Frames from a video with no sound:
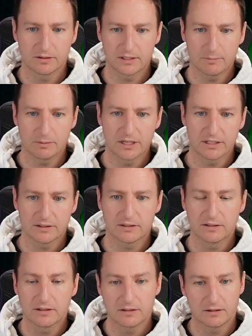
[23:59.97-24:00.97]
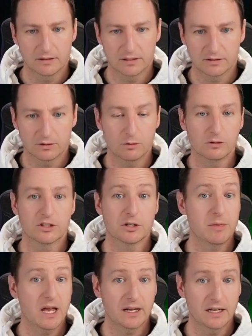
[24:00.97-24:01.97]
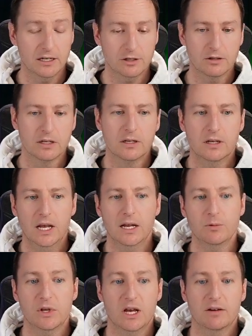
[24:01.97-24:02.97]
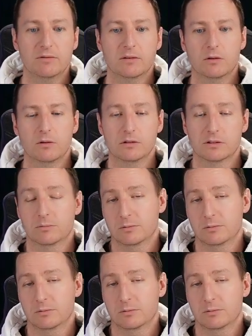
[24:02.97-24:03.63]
template, this whole shebang here, and we have also